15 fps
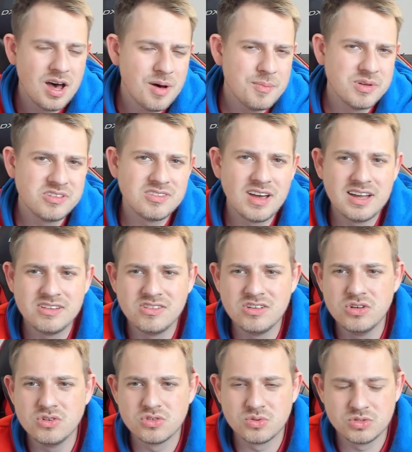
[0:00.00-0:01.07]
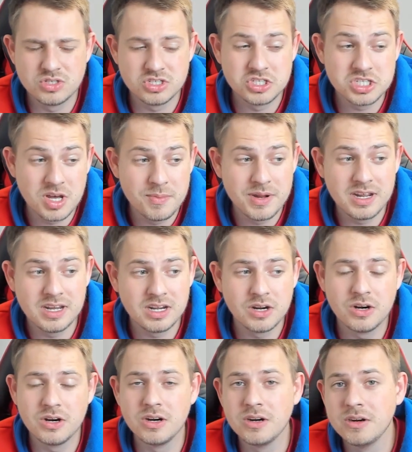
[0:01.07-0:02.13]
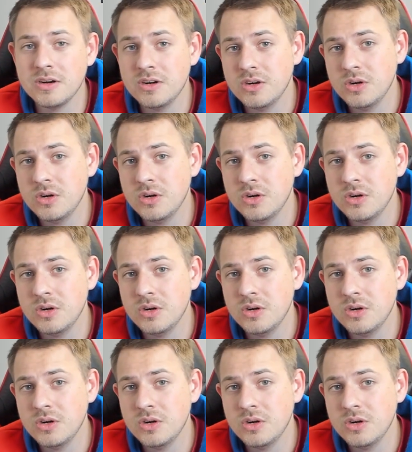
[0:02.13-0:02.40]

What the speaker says: besides the usual just summoning or